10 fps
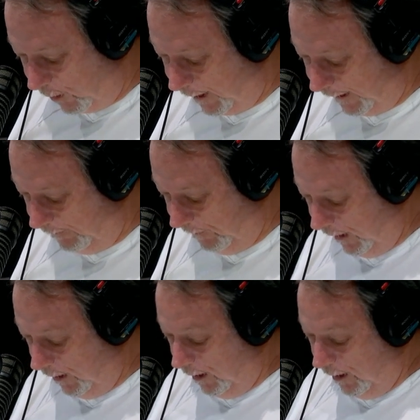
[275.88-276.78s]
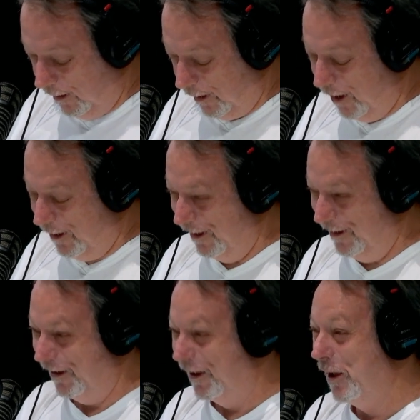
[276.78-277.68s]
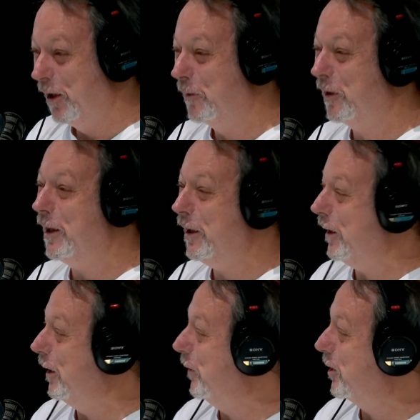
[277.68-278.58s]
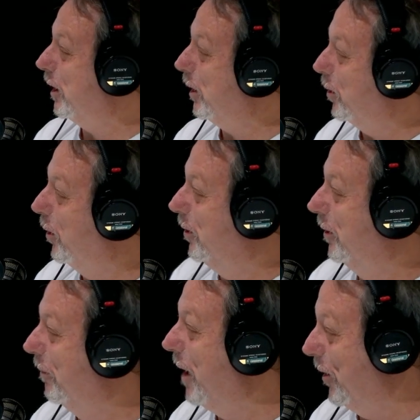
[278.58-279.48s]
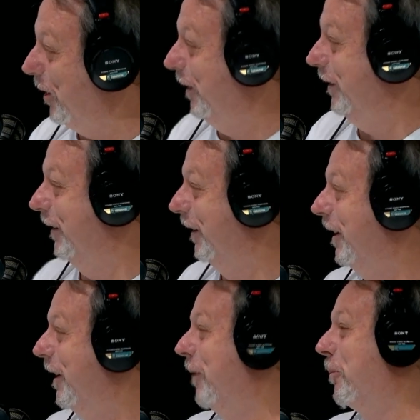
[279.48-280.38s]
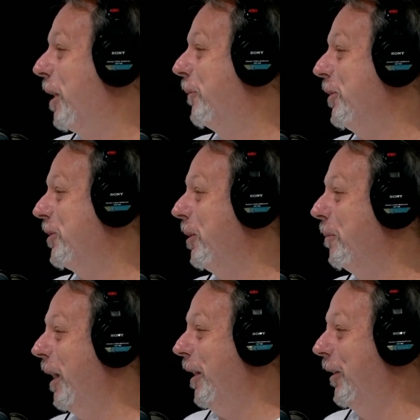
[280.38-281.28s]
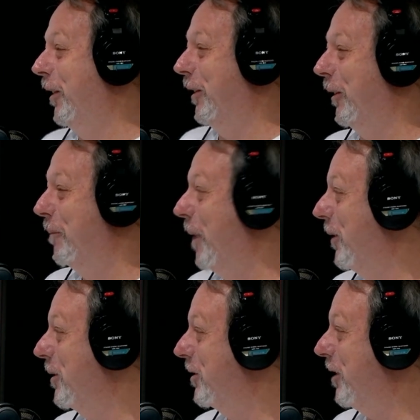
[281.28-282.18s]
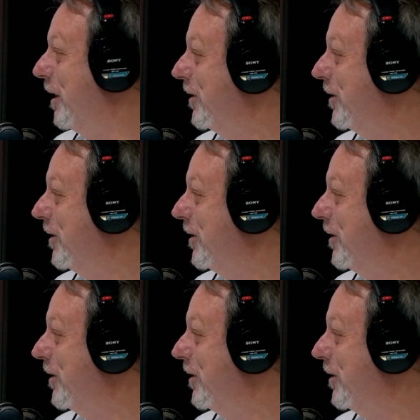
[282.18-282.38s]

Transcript: Brain. You've clearly never taken your mother breakfast in bed on Mother's Day